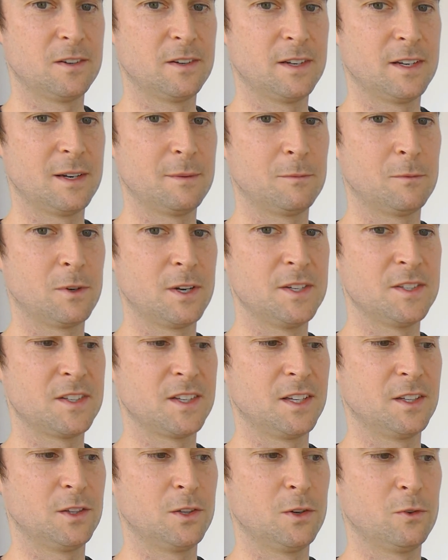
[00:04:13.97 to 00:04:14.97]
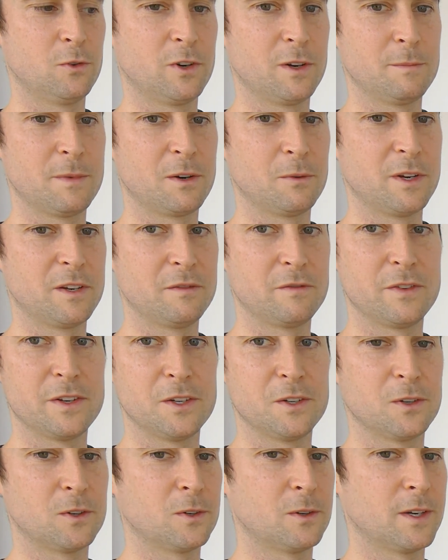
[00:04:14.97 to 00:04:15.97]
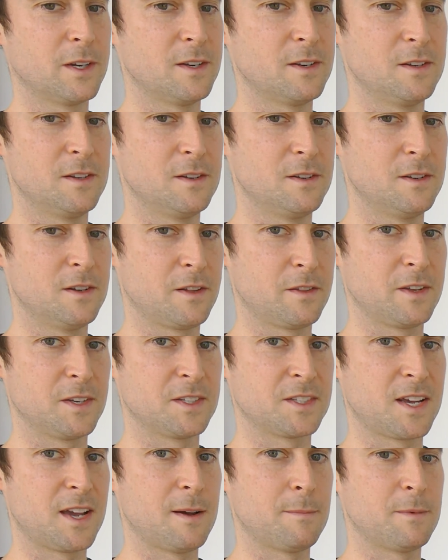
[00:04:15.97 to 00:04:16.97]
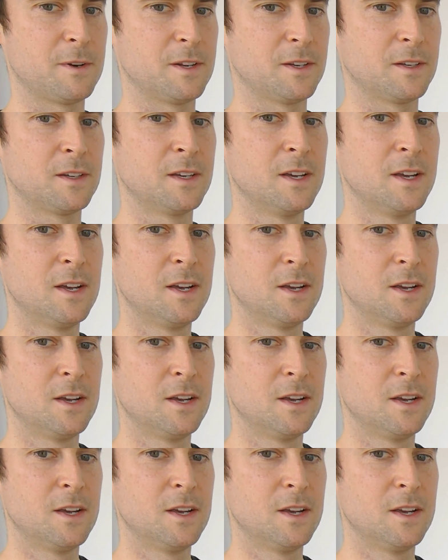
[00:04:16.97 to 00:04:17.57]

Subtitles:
and I'm raising and lowering my ring finger, and nothing's happening.